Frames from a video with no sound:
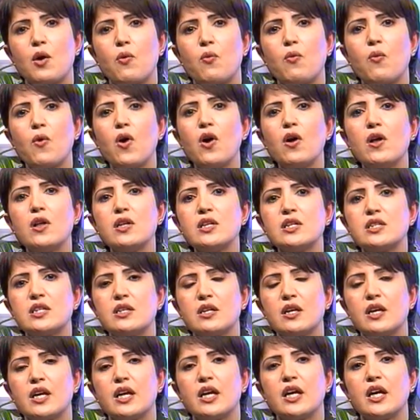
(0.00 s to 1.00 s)
The
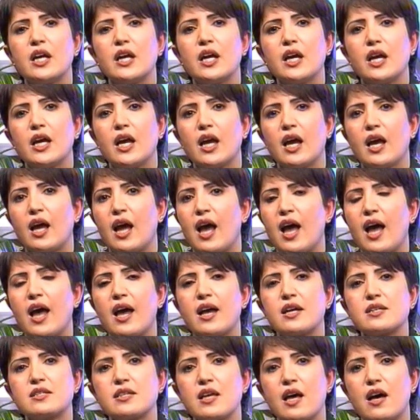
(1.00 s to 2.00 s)
world
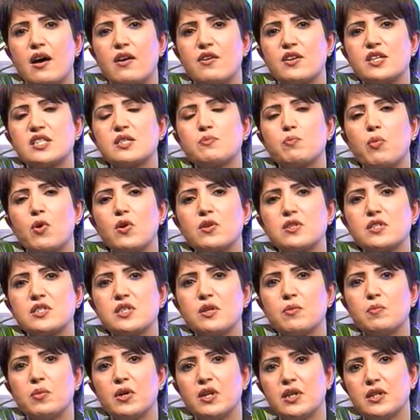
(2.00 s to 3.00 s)
has a
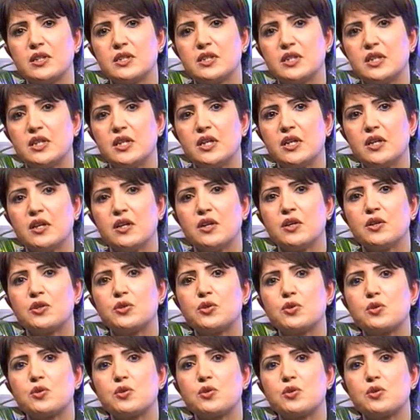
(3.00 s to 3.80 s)
responsibility